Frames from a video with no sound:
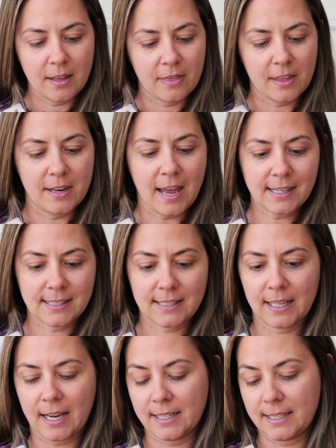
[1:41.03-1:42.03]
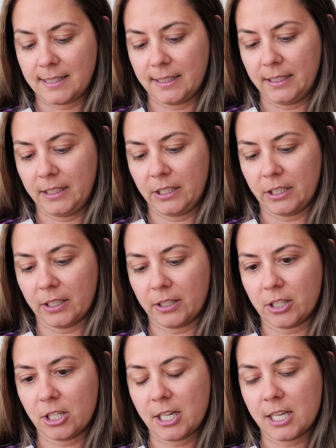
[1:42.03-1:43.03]
The next thing I see
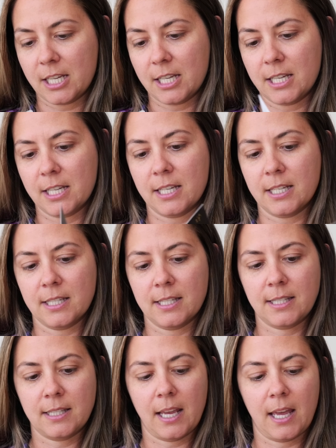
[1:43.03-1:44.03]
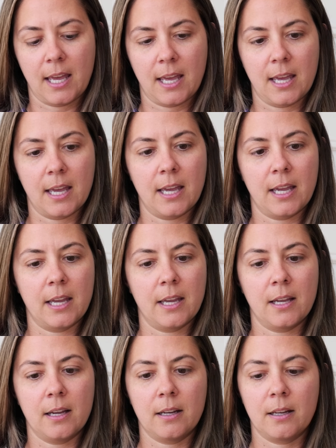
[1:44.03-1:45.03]
here is
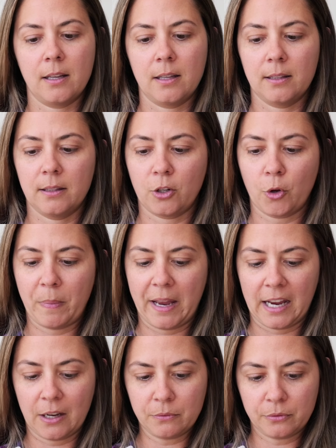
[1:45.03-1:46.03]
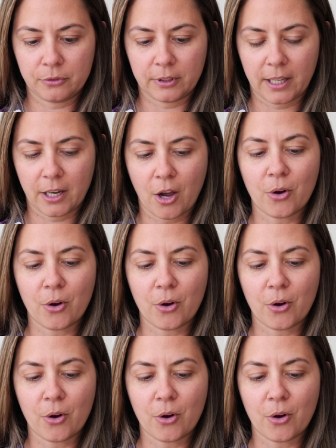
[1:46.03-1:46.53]
a little pamphlet.